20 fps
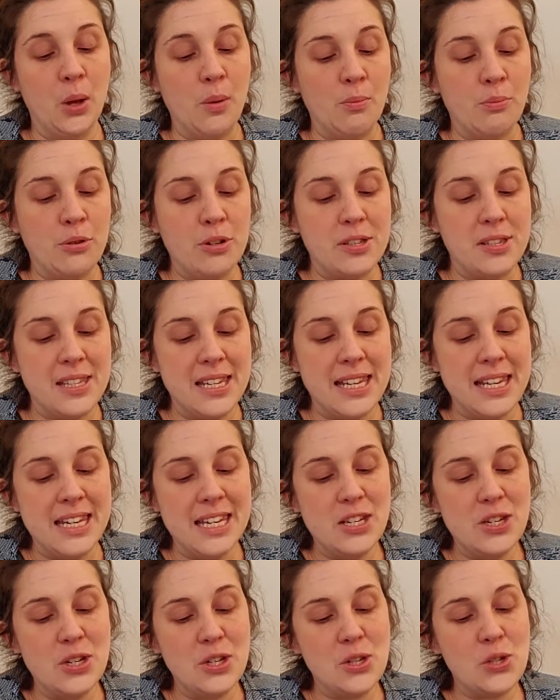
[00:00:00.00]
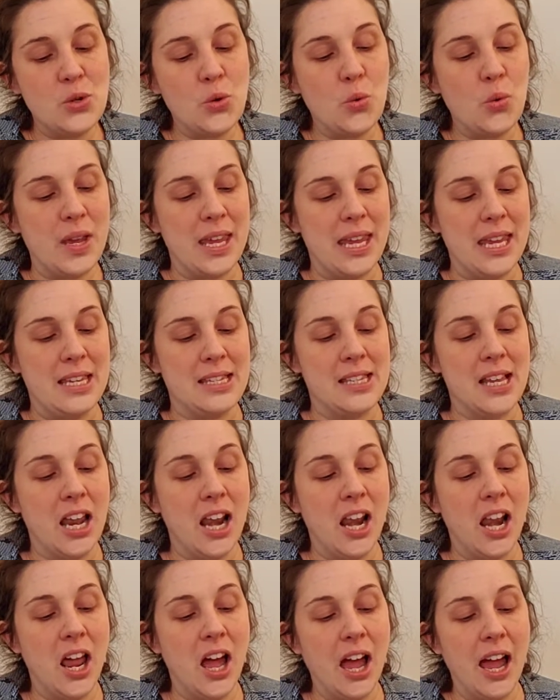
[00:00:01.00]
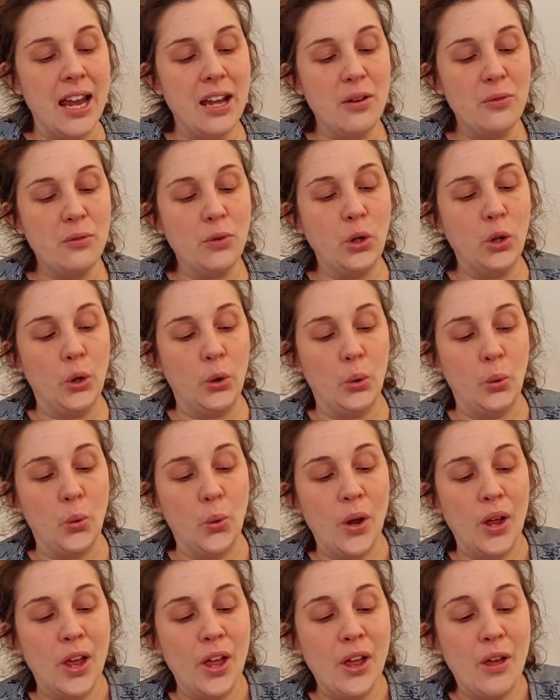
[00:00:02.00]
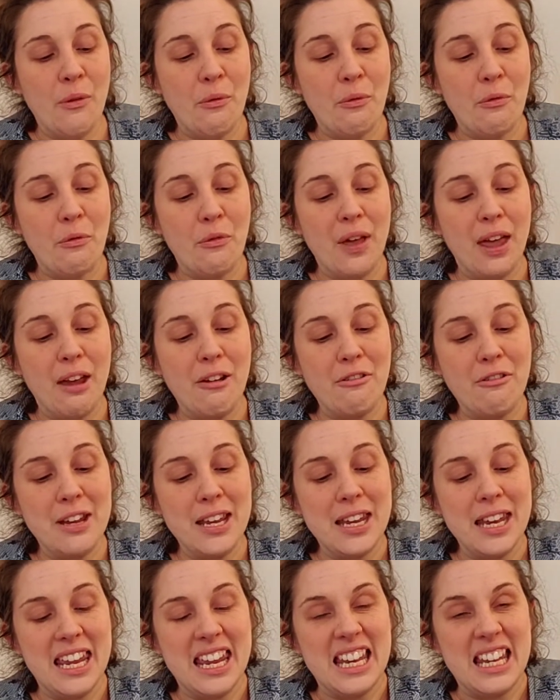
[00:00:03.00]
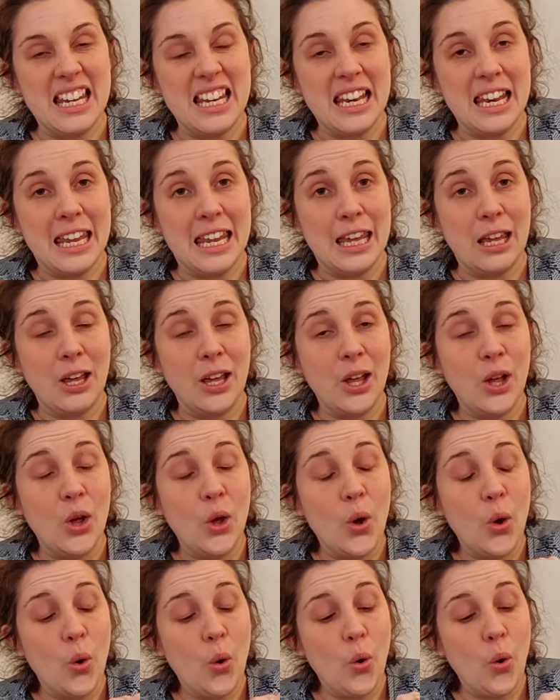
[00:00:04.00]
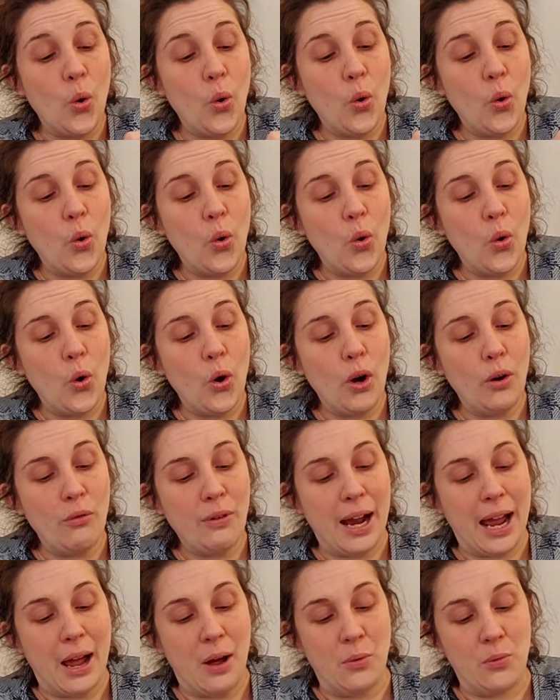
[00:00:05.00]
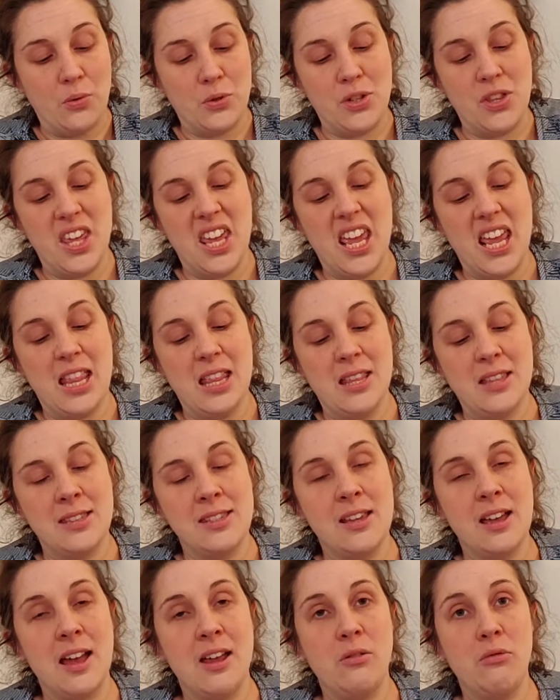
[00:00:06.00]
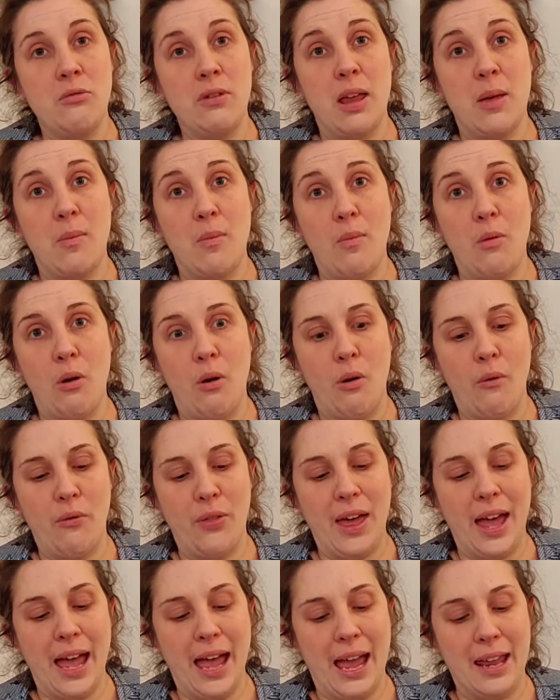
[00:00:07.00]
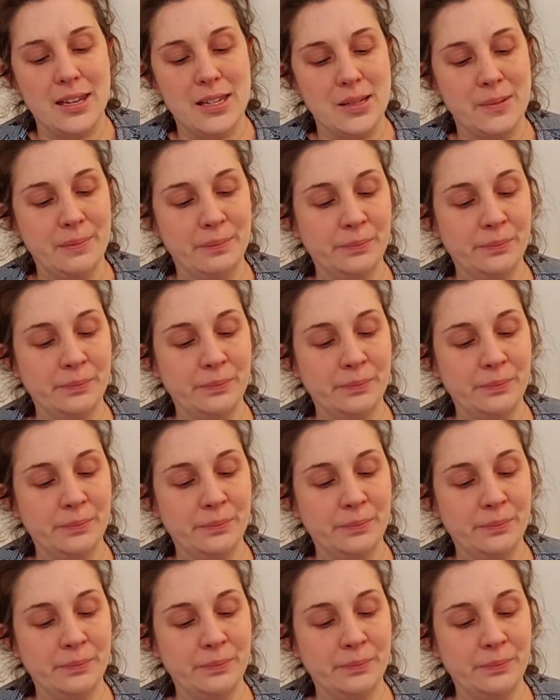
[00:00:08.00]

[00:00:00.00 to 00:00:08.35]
proceeded to squeeze a line of glue very neatly all around the inside rim of the hat.